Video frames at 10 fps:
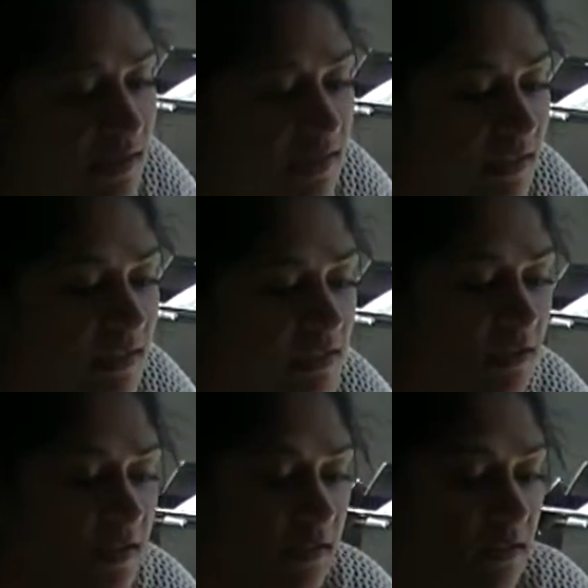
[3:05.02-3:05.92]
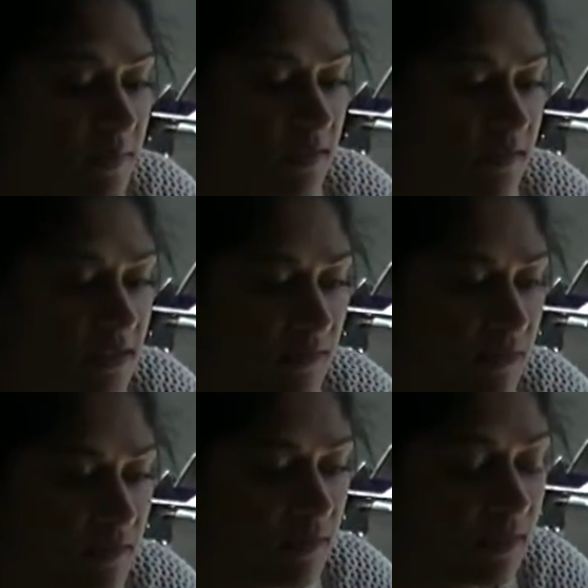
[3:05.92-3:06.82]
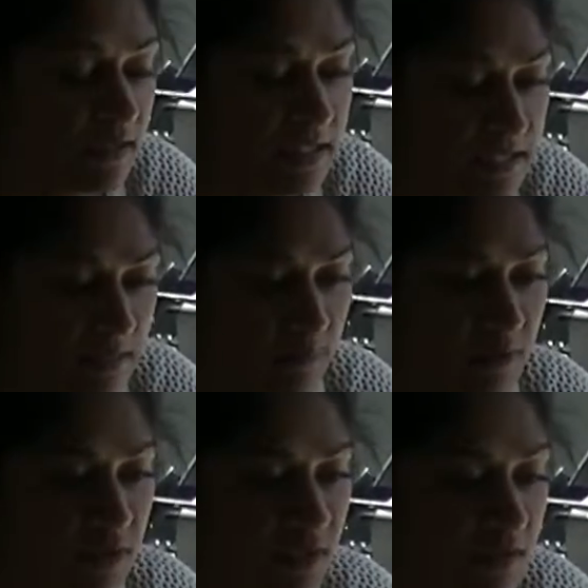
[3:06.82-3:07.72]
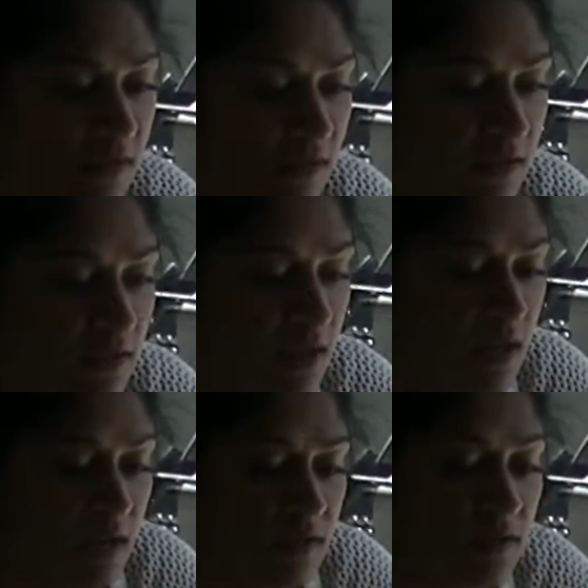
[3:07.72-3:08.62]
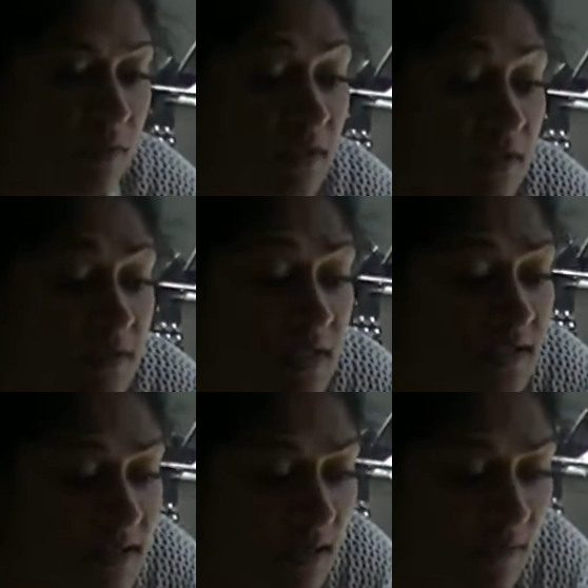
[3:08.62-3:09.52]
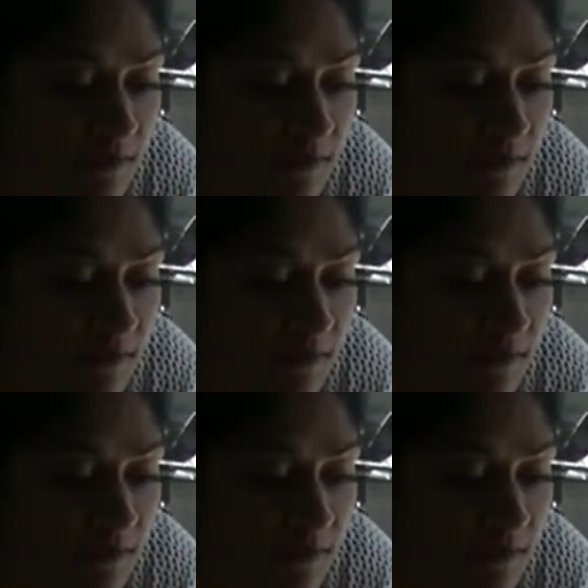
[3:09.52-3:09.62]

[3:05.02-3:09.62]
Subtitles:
So I'm going to show you a little bit of the difference for the leasing portion here. So we're going to use that same